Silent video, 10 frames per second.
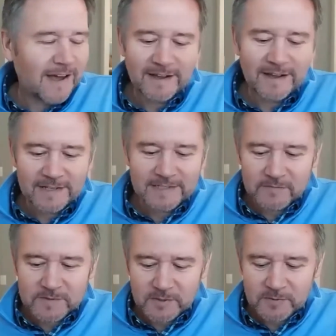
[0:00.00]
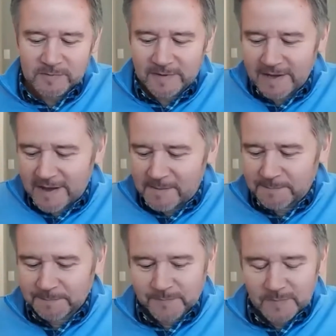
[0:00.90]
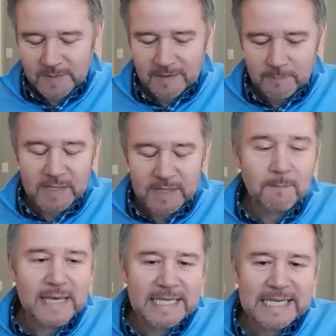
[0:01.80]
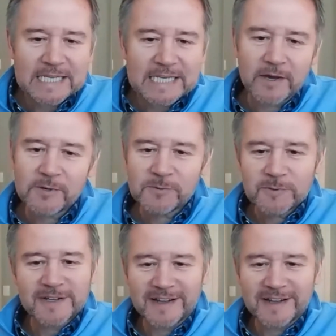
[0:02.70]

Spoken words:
I'd love to. Me less so.